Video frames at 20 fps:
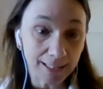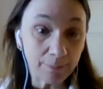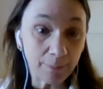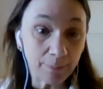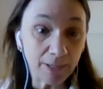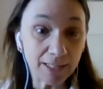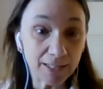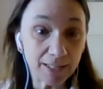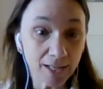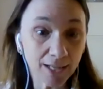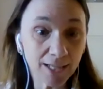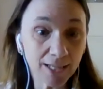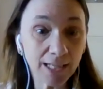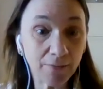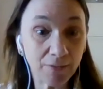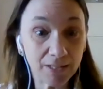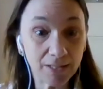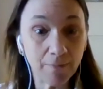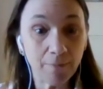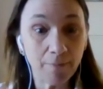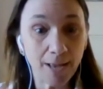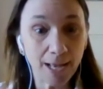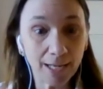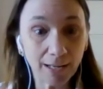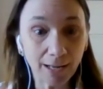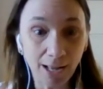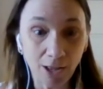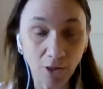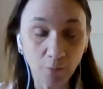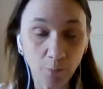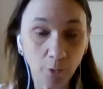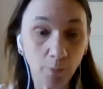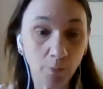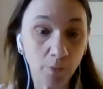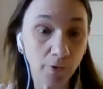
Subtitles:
but certainly if it's a mental health problem,